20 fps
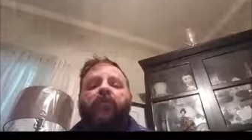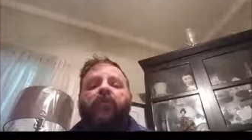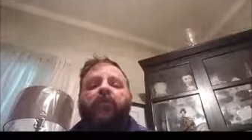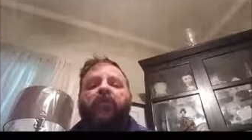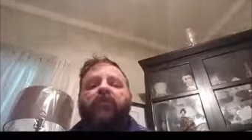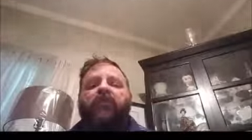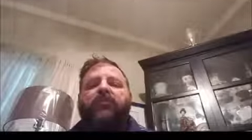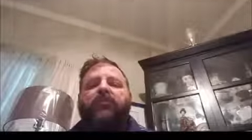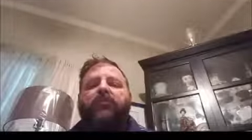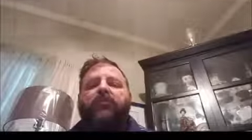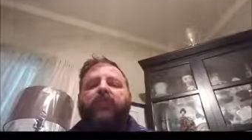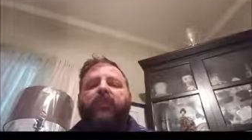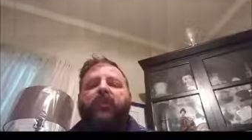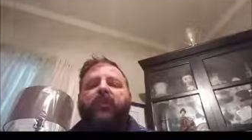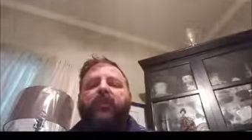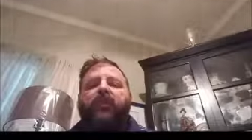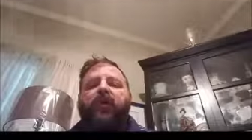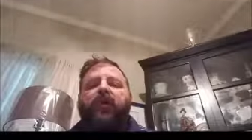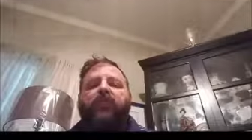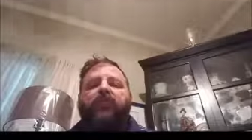what your
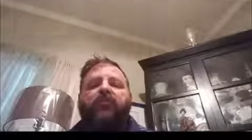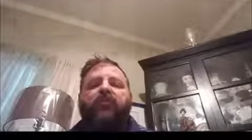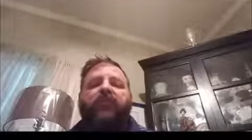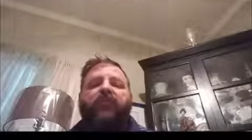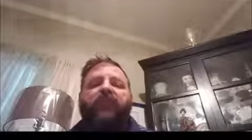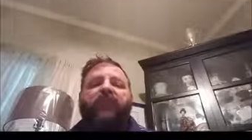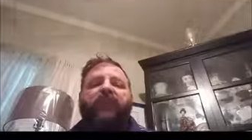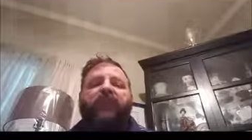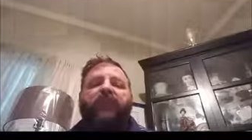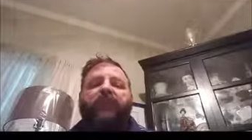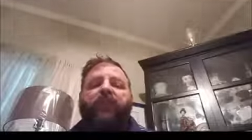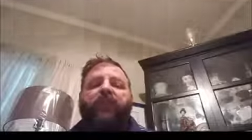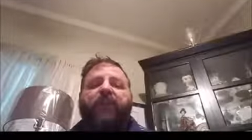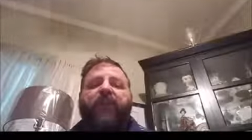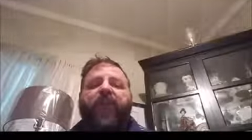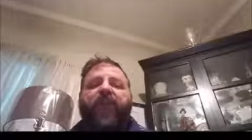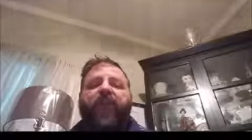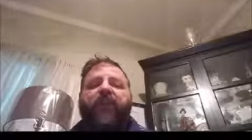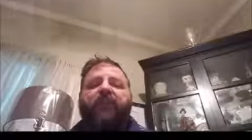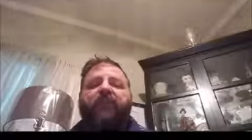go to
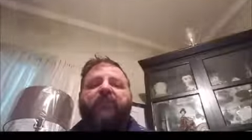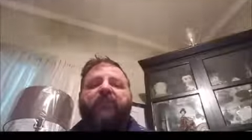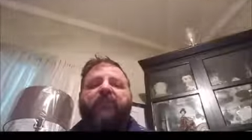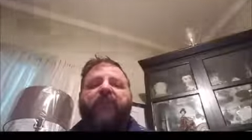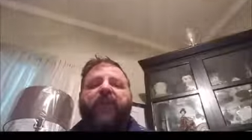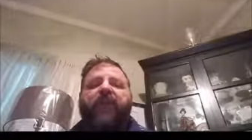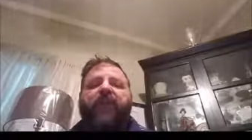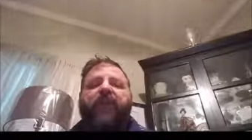Facebook ads